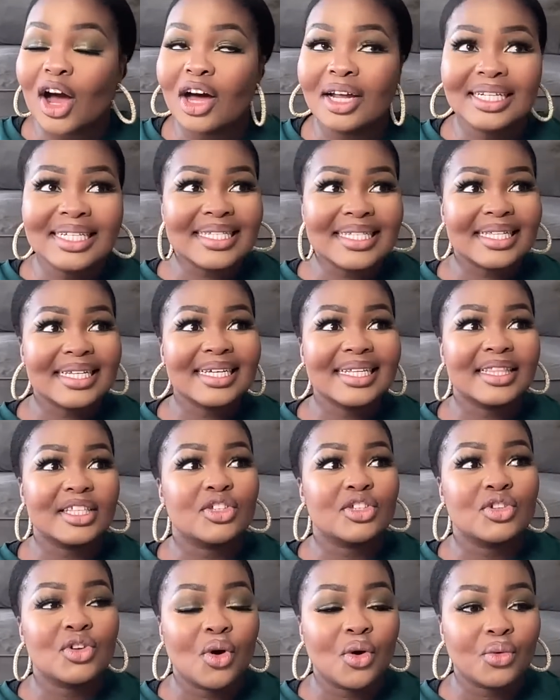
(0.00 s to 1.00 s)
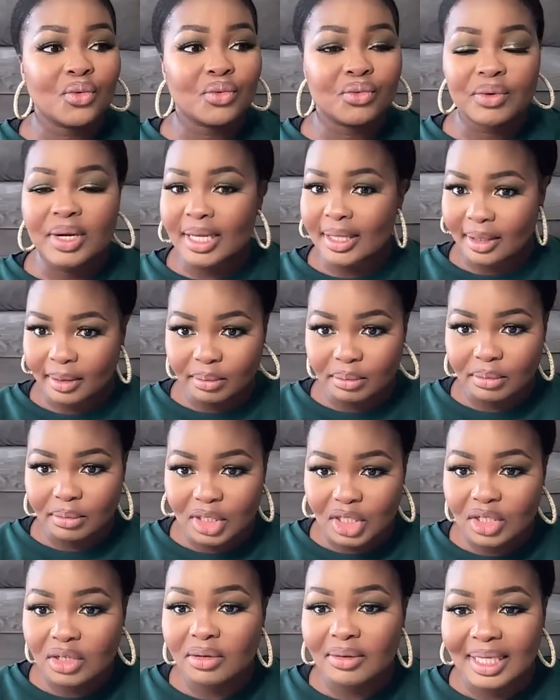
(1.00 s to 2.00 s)
Honestly, there's no
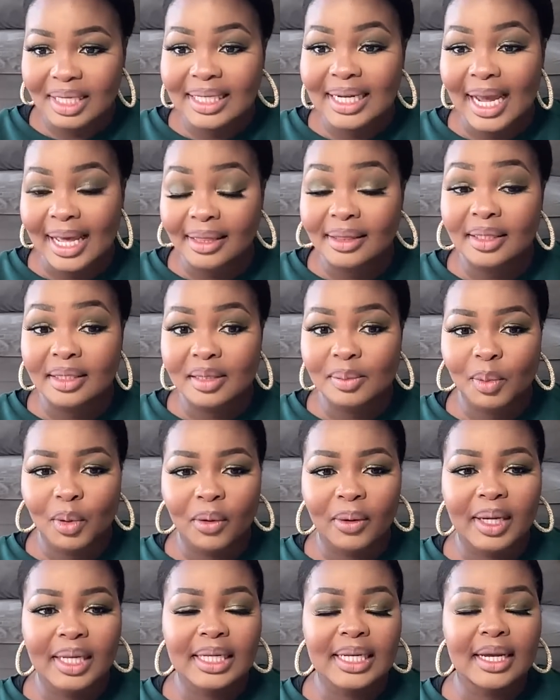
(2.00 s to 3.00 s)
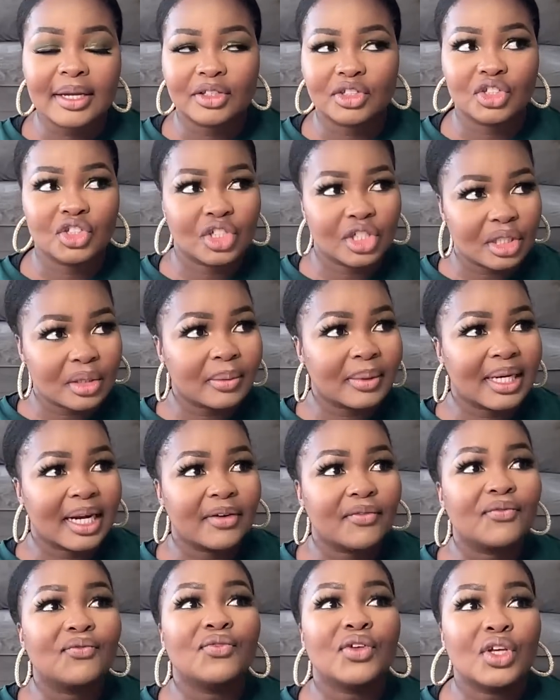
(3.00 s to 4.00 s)
rhythm to it at this point. It's just when
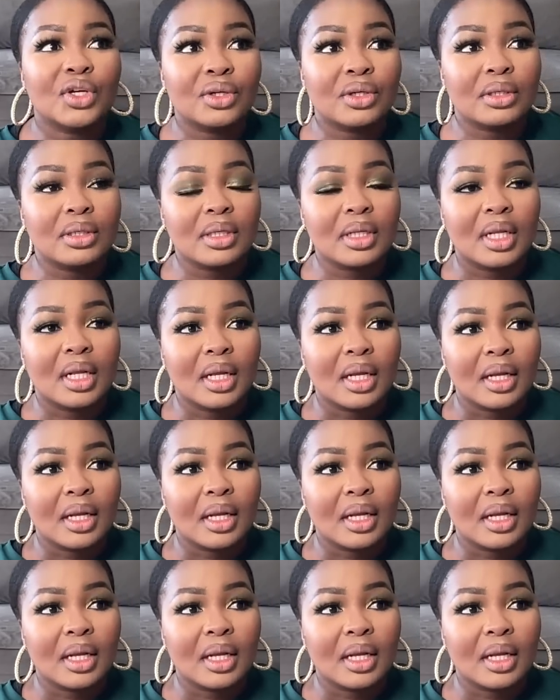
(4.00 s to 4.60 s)
I feel